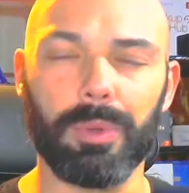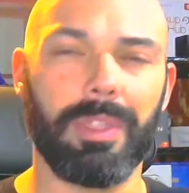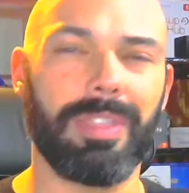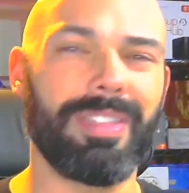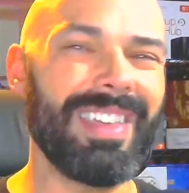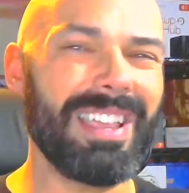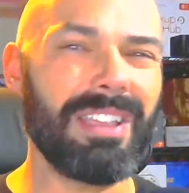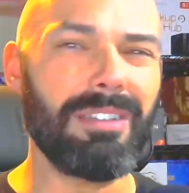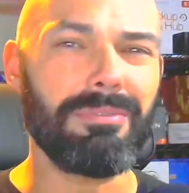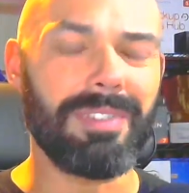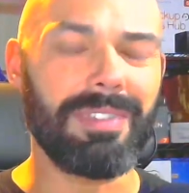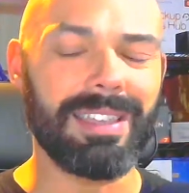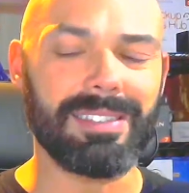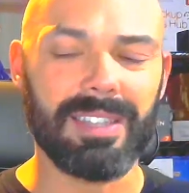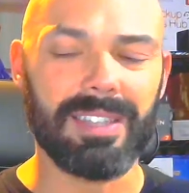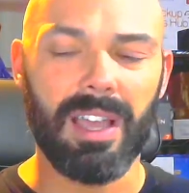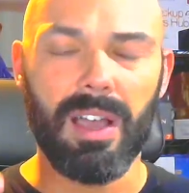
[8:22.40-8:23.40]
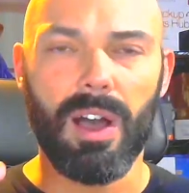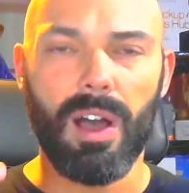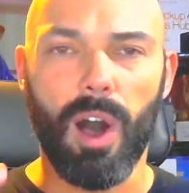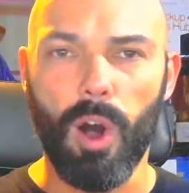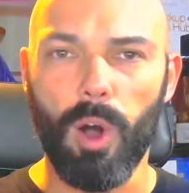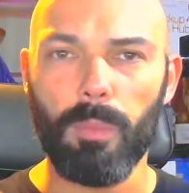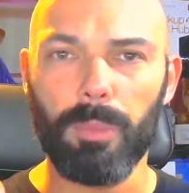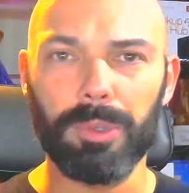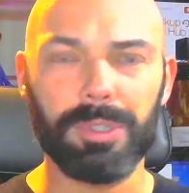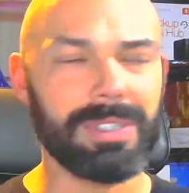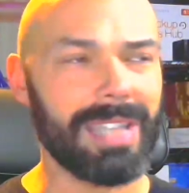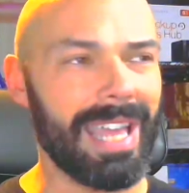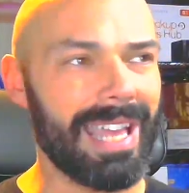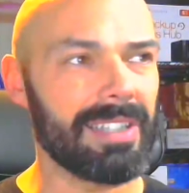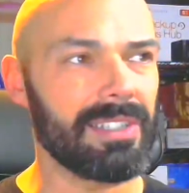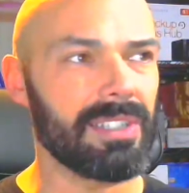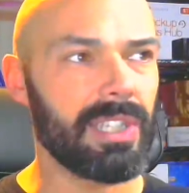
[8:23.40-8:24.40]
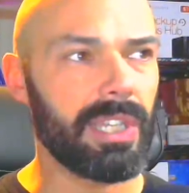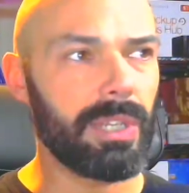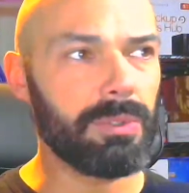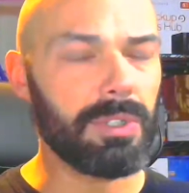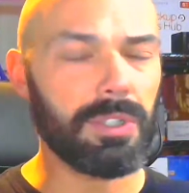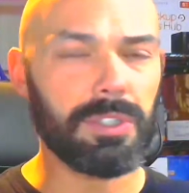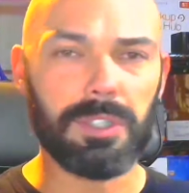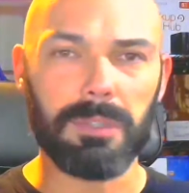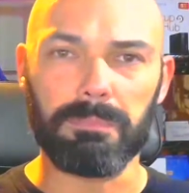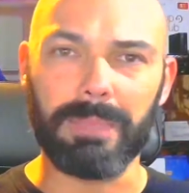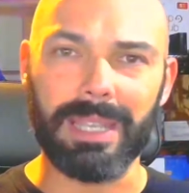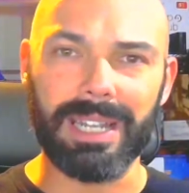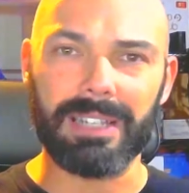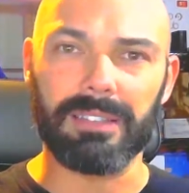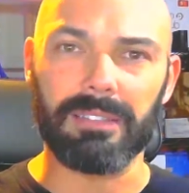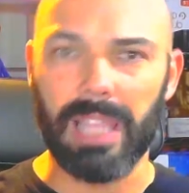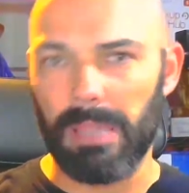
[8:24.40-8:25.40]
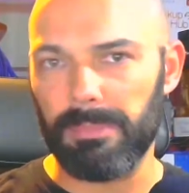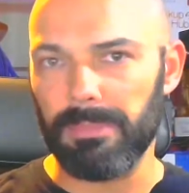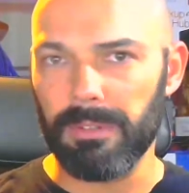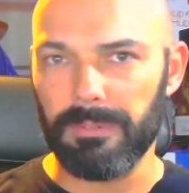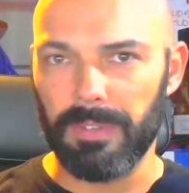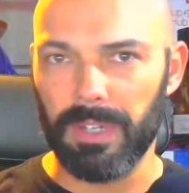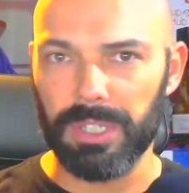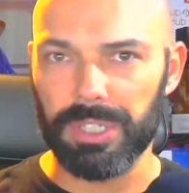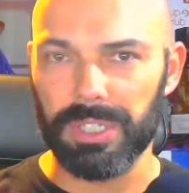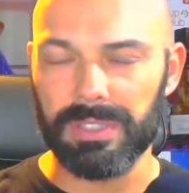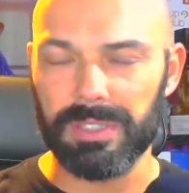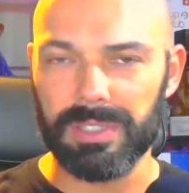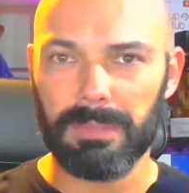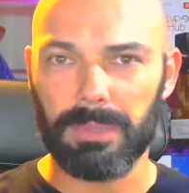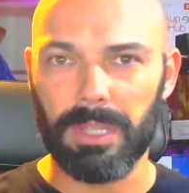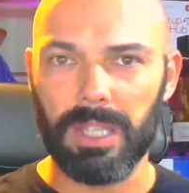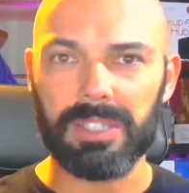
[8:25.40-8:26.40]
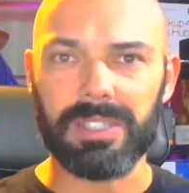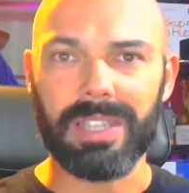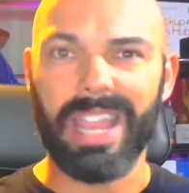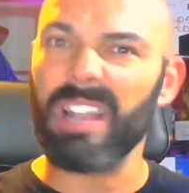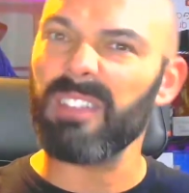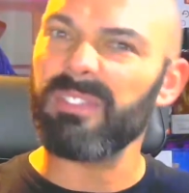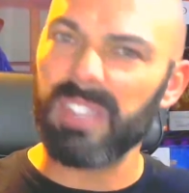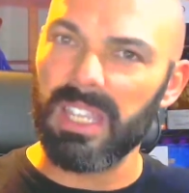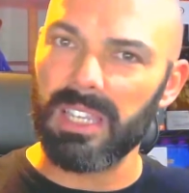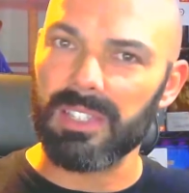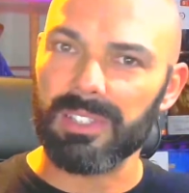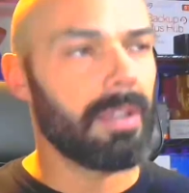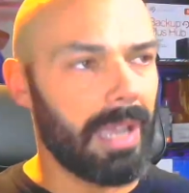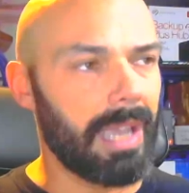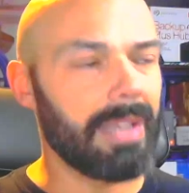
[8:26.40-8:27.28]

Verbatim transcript: Think of this almost as user submitted Lambda functions plus NFTs.